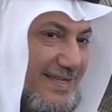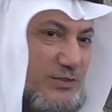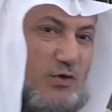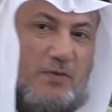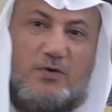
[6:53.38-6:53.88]

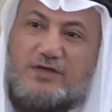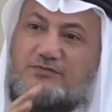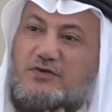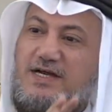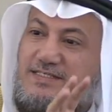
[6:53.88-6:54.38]
So
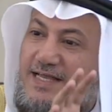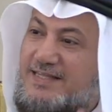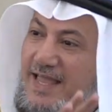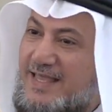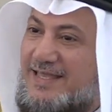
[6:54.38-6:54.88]
appoint for us a
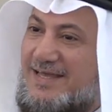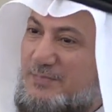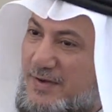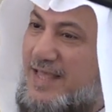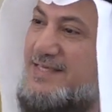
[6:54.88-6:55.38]

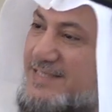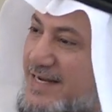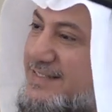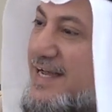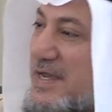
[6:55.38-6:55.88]
day, a place
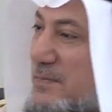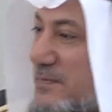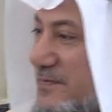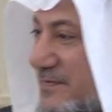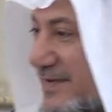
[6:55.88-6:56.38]
and a
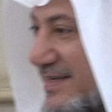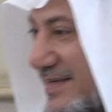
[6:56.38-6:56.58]
time